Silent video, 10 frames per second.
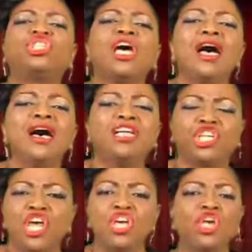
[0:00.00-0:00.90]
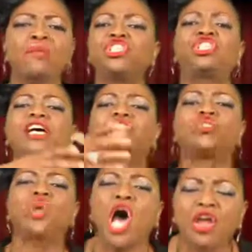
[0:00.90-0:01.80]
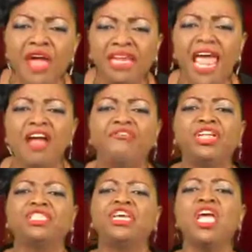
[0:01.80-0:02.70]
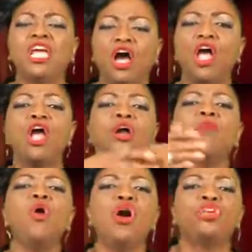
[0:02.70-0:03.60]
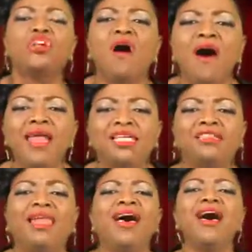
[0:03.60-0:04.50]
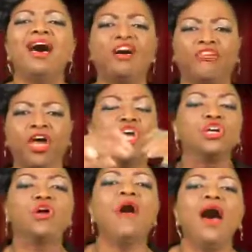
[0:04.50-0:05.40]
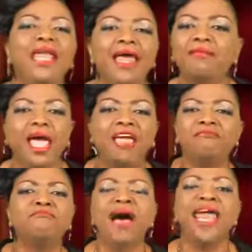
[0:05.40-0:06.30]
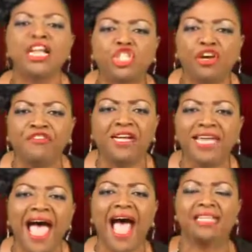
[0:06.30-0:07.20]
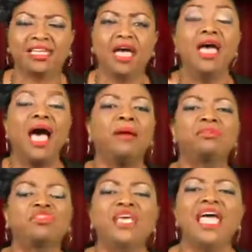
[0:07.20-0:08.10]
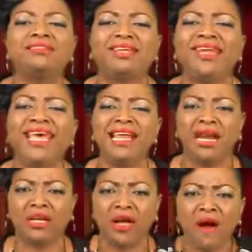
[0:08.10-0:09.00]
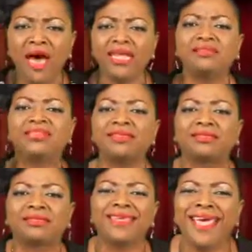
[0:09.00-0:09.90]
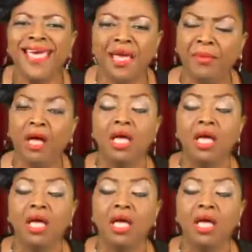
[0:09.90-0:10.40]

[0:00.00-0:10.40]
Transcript: judge. You must just tolerate everything. Come on, God is love. God ain't, ain't mad at you for that. I'm saying today that God is the same